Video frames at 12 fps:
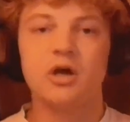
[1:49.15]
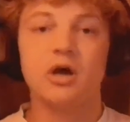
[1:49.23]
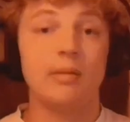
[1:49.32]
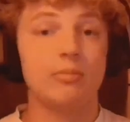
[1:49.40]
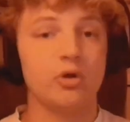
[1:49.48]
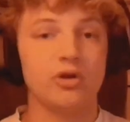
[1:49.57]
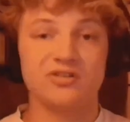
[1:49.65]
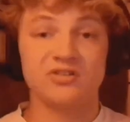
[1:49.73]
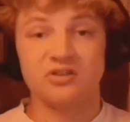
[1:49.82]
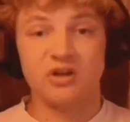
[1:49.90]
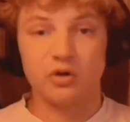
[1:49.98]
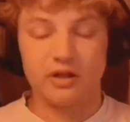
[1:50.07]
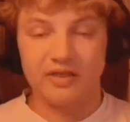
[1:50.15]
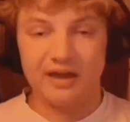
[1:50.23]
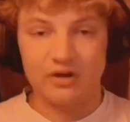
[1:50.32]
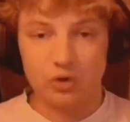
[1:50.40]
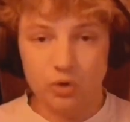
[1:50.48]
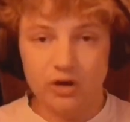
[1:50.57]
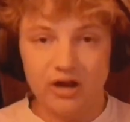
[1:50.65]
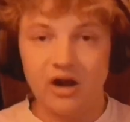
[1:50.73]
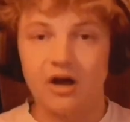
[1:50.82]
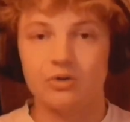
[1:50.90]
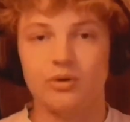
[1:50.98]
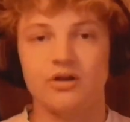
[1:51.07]
I'm not necessarily that good at
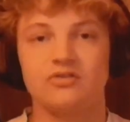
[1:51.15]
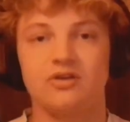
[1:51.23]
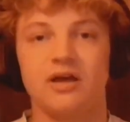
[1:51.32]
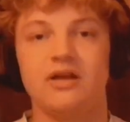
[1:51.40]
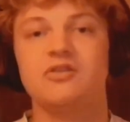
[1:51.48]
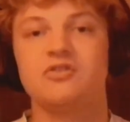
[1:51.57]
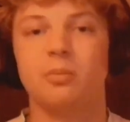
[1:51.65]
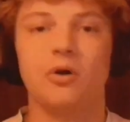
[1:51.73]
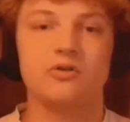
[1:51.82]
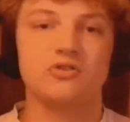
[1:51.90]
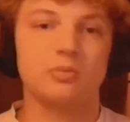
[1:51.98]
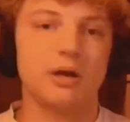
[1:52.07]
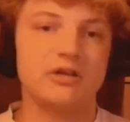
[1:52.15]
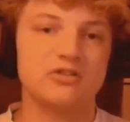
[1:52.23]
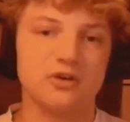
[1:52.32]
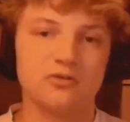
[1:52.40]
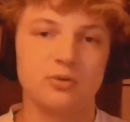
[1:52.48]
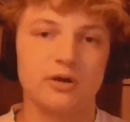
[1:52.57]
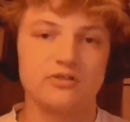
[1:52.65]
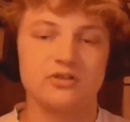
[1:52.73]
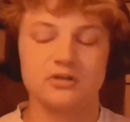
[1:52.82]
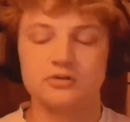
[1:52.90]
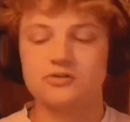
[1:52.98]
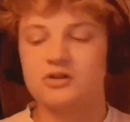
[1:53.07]
hardware design as opposed to my software
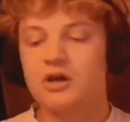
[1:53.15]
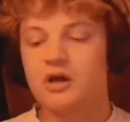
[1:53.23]
skills,